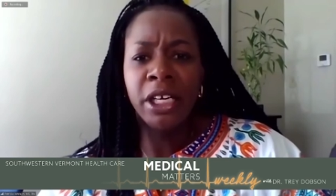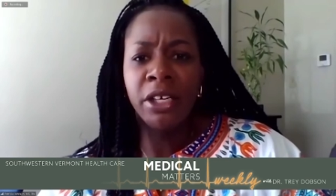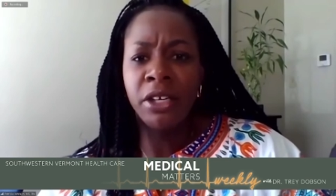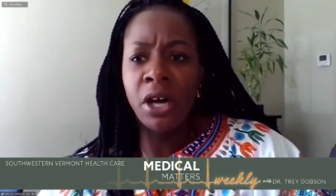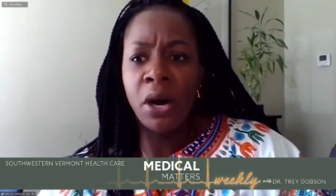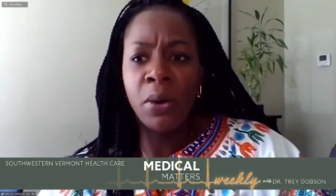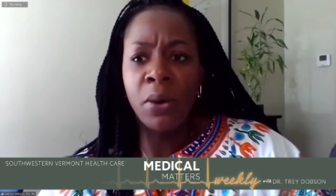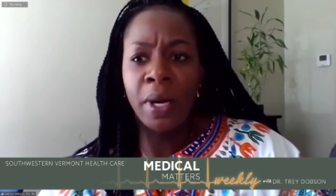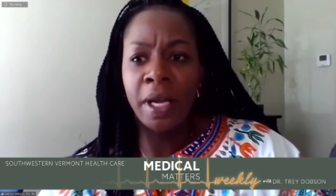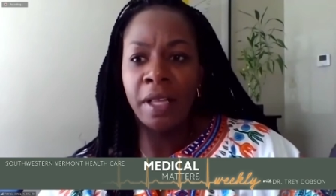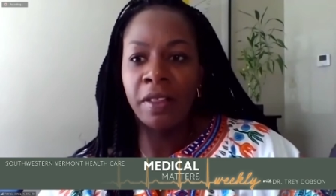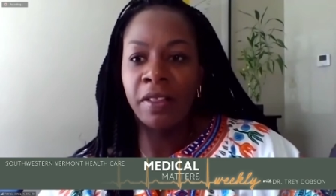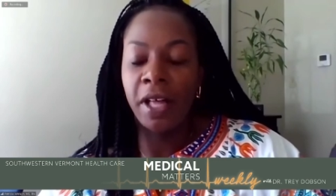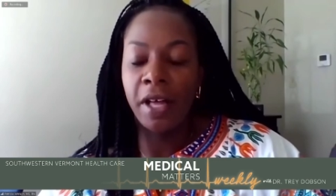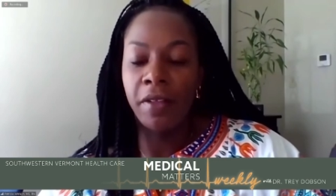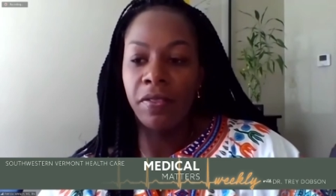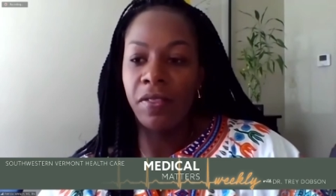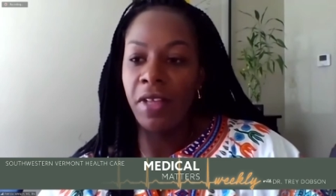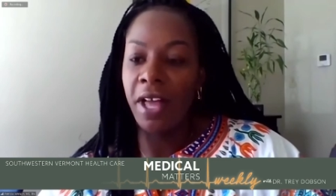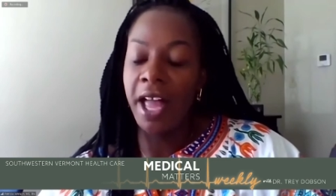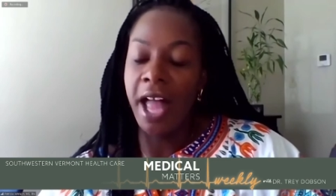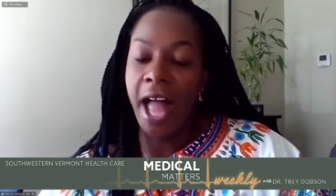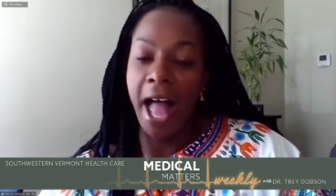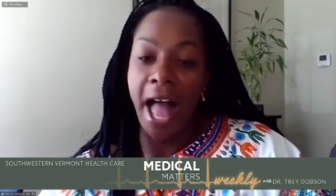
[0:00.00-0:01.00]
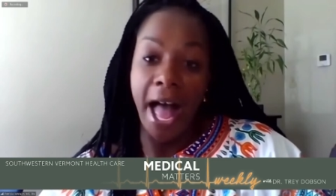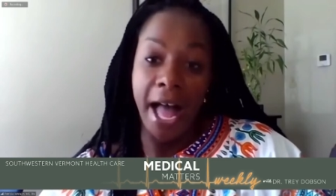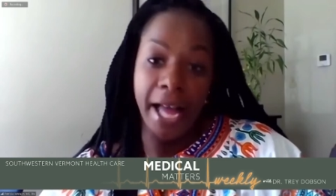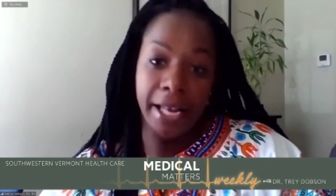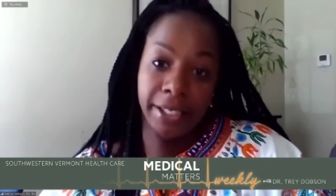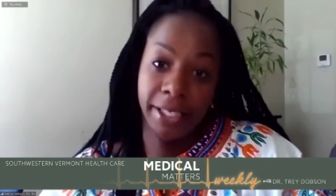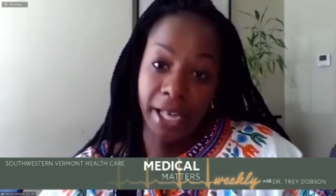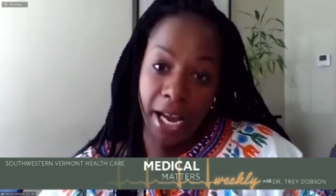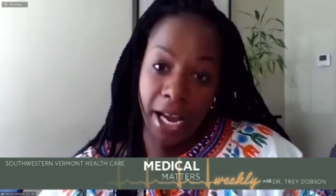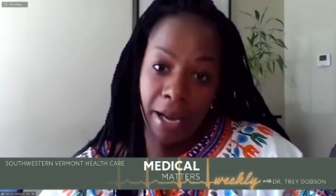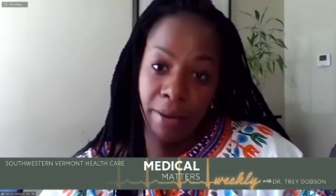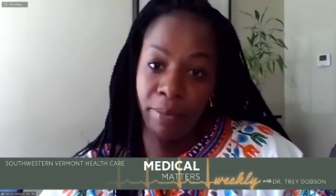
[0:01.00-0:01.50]
really knowing that they
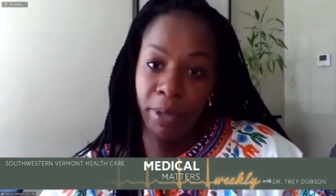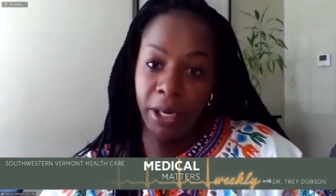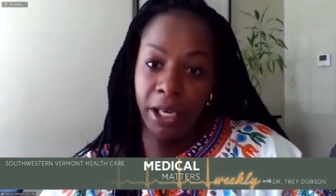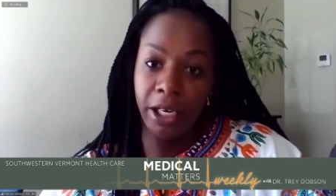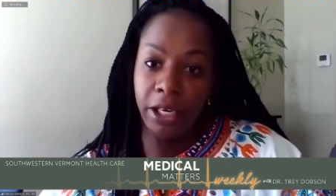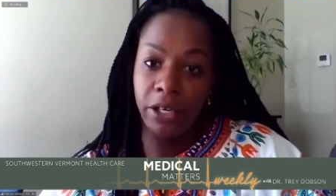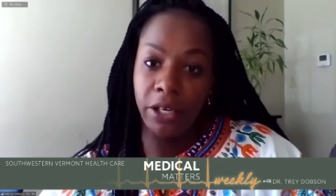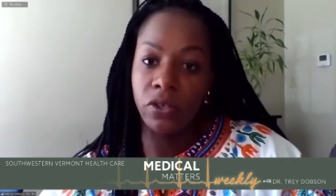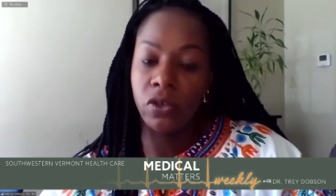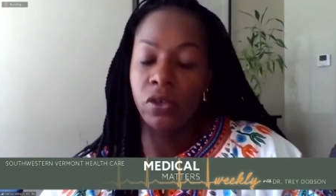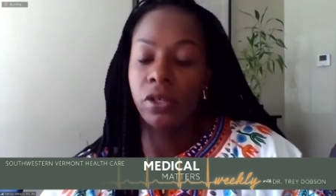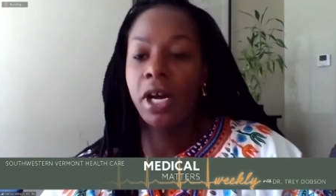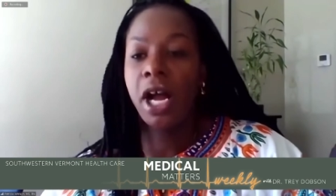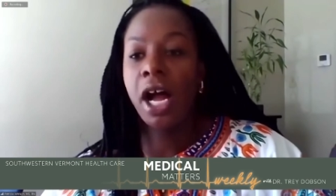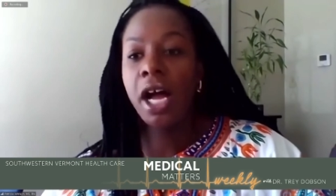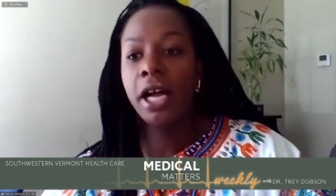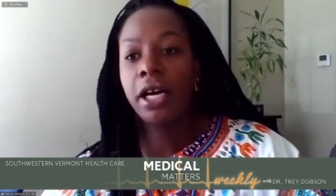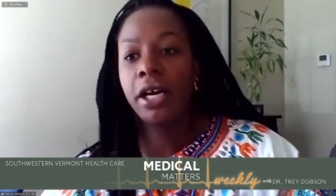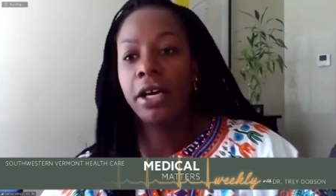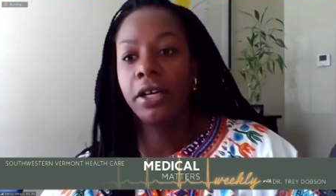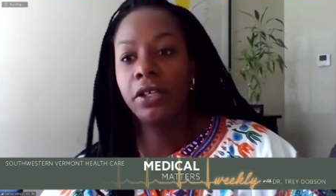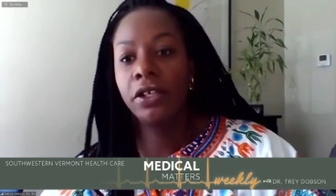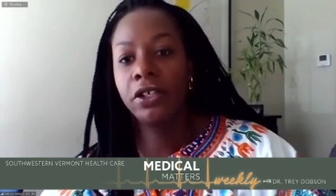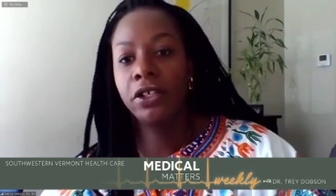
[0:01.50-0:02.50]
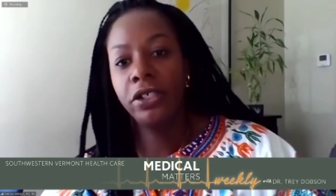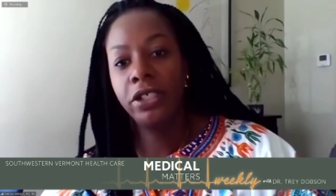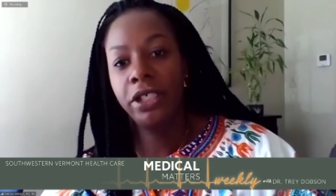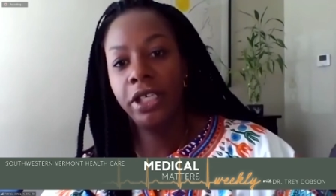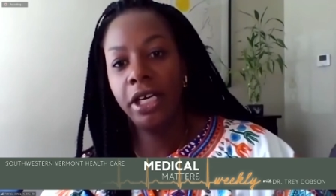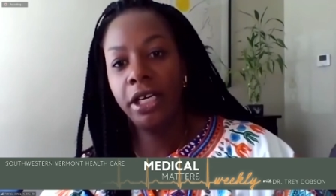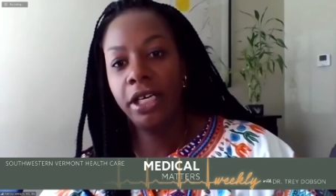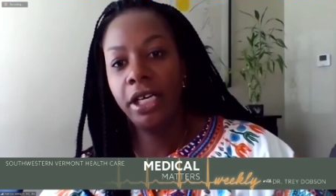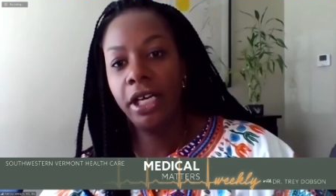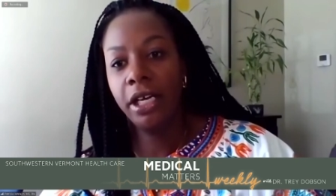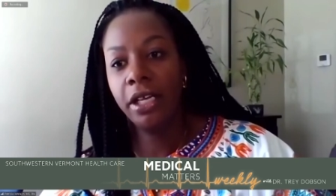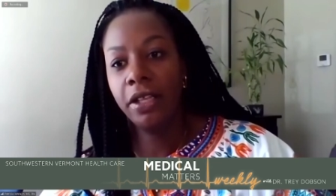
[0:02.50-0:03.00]
had diabetes or not
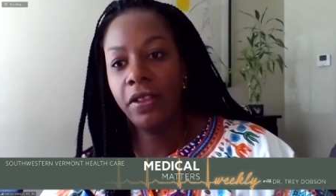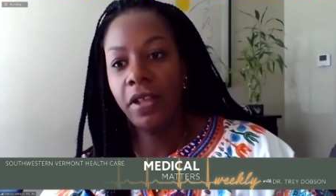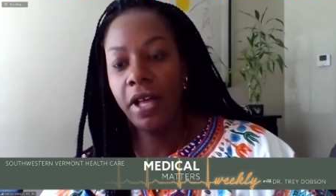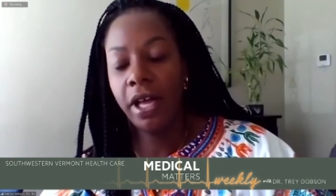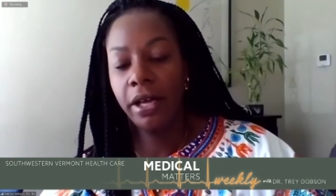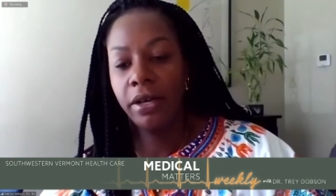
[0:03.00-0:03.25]
understanding hmm.